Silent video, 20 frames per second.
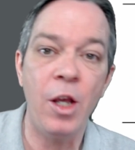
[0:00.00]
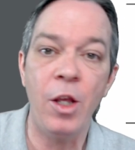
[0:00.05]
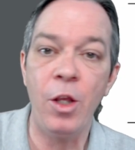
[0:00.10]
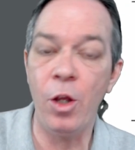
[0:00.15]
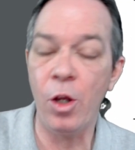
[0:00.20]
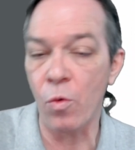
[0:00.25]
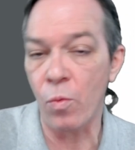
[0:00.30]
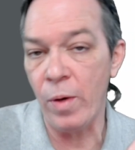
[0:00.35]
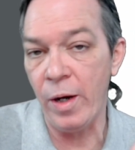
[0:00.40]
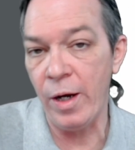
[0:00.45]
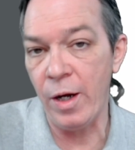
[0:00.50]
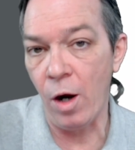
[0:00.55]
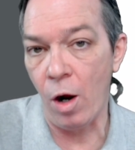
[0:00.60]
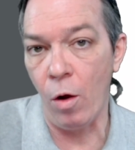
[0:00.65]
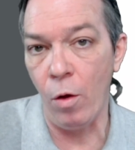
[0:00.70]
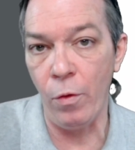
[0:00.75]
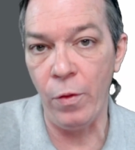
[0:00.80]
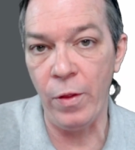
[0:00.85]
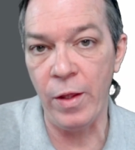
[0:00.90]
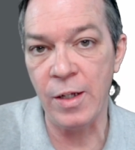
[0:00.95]
You can read
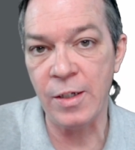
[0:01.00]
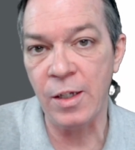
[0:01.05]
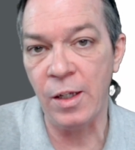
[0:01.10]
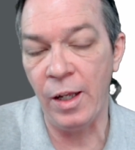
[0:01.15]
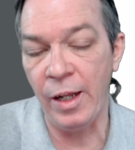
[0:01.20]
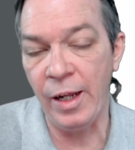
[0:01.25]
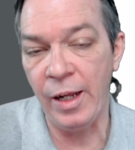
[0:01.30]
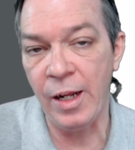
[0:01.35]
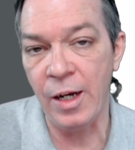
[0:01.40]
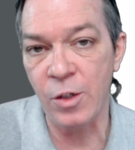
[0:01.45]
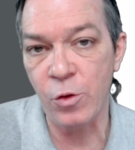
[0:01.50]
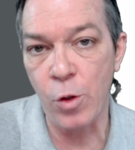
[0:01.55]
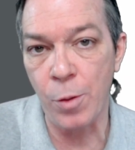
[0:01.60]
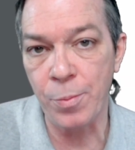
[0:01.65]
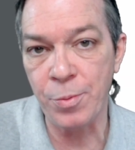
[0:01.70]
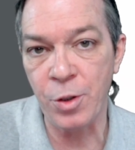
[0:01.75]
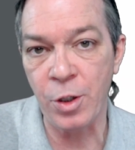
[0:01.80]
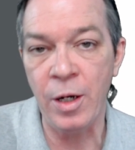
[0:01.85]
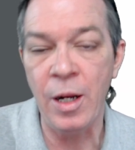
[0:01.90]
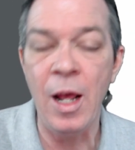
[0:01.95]
all this, link in the
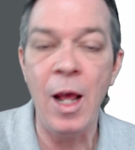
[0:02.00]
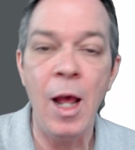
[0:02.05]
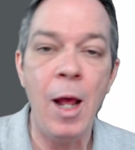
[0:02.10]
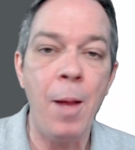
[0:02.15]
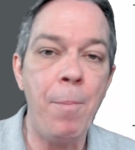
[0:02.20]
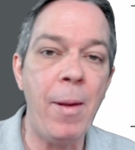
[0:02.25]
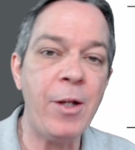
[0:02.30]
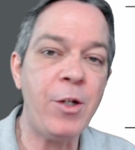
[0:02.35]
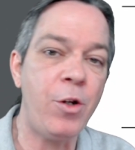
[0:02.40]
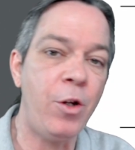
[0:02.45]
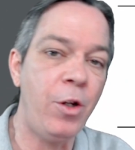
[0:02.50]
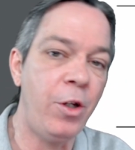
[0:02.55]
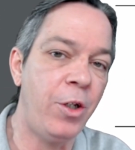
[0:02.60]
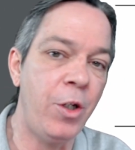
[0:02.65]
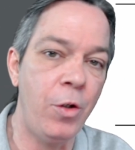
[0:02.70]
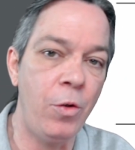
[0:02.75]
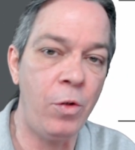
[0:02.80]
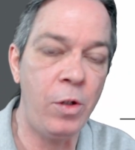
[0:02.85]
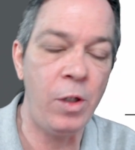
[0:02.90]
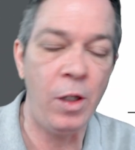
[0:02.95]
description. Make sure you
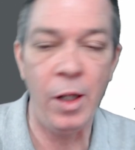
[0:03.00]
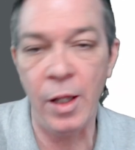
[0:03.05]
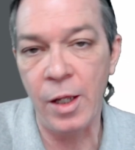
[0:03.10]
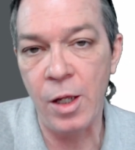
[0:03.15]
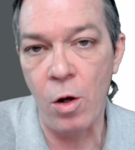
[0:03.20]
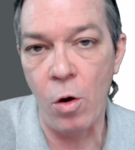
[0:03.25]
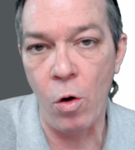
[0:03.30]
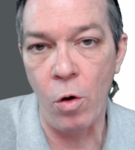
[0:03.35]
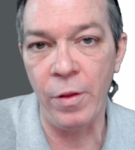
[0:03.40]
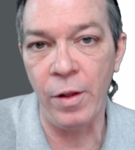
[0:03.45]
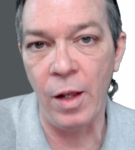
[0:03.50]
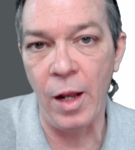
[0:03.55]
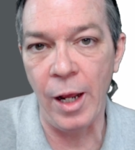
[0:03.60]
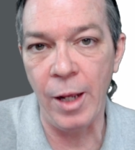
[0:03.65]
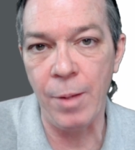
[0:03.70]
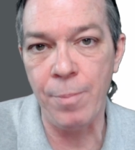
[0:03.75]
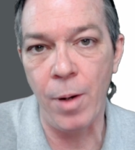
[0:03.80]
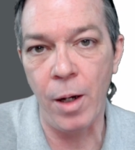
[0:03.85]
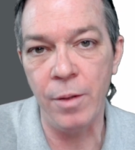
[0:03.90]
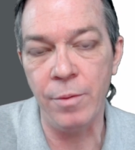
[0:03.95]
do click on the
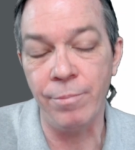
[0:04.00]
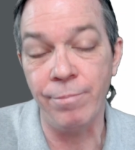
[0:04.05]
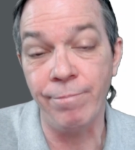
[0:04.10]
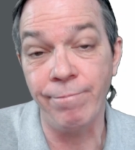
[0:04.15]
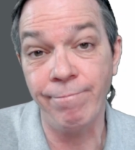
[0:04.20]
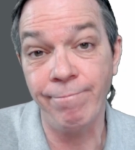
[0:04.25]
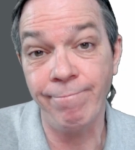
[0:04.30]
like button.